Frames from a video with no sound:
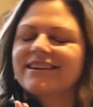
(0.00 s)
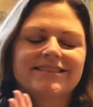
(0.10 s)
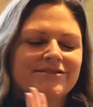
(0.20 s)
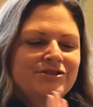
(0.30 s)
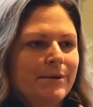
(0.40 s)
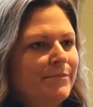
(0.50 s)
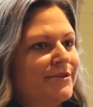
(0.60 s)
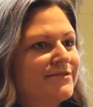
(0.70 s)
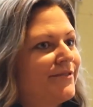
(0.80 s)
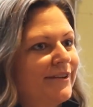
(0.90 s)

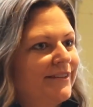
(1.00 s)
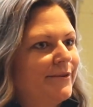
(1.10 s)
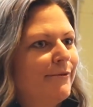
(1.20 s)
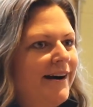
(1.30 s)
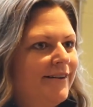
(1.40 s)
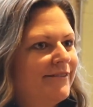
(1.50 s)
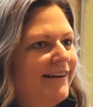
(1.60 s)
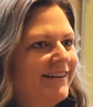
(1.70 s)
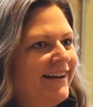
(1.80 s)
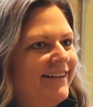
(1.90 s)
shepherds for a little while
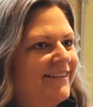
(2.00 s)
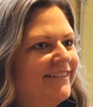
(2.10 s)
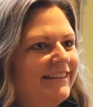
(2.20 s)
right now,